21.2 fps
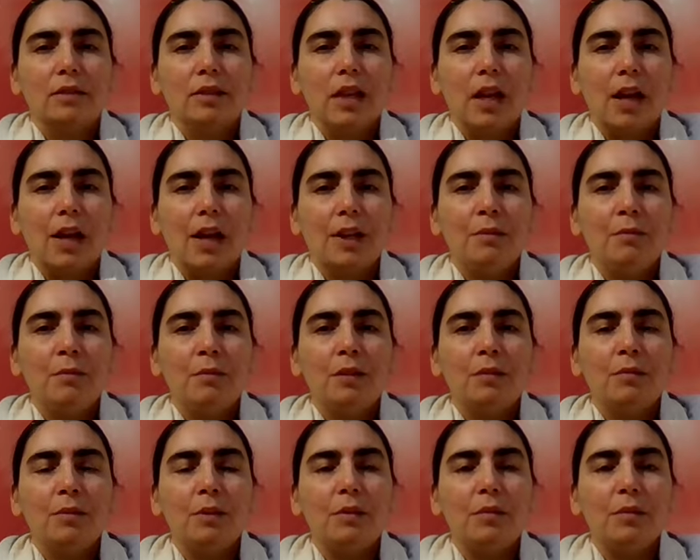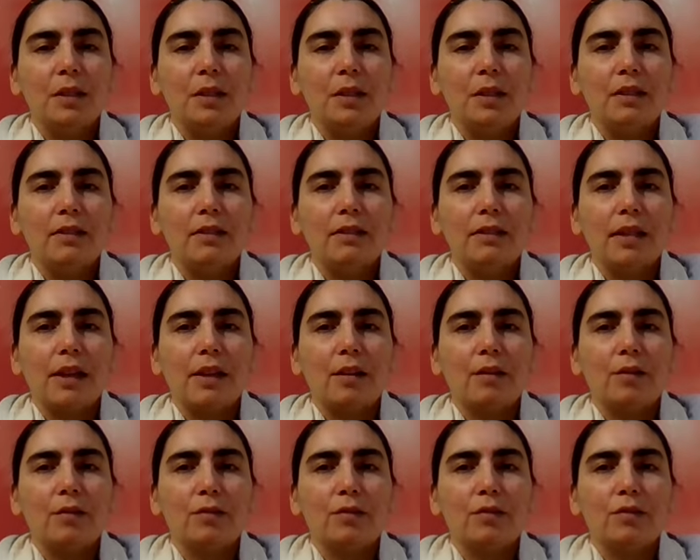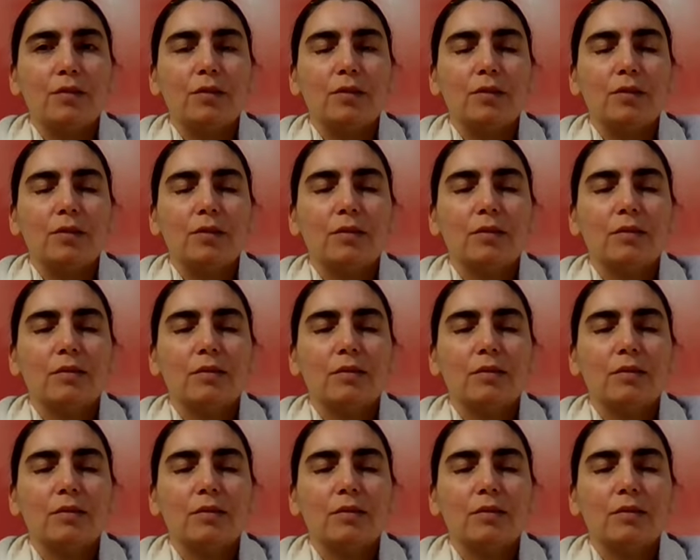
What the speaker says: time to be with the self,